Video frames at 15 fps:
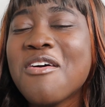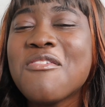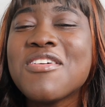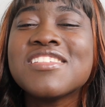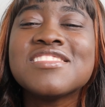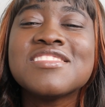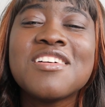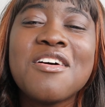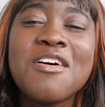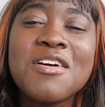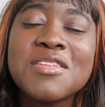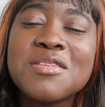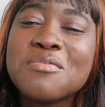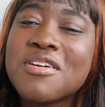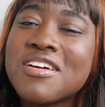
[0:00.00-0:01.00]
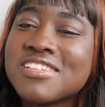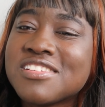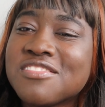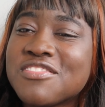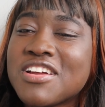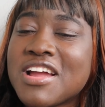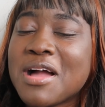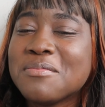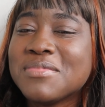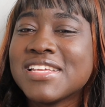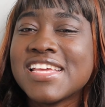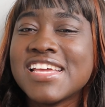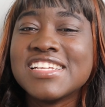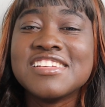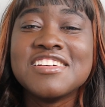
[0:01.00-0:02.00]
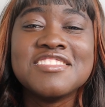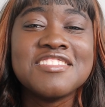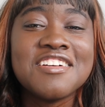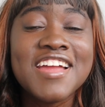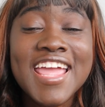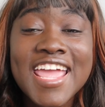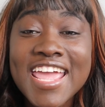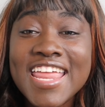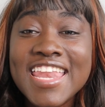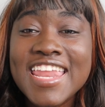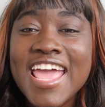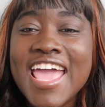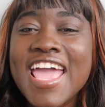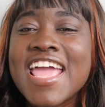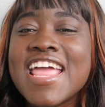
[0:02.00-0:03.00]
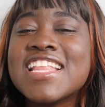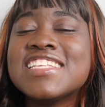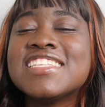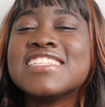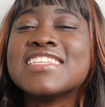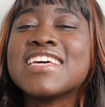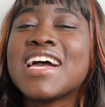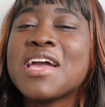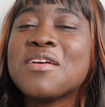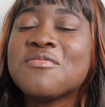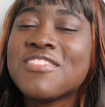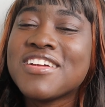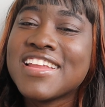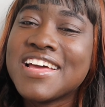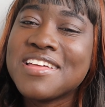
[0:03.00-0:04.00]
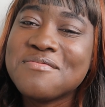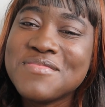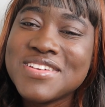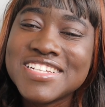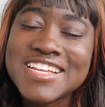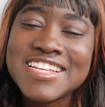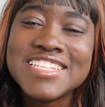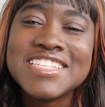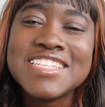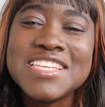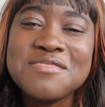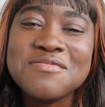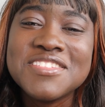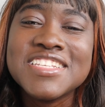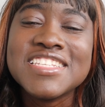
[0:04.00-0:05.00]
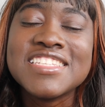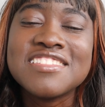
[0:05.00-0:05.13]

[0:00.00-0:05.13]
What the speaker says: once all the parts of your applications are in, it's time for the admissions team to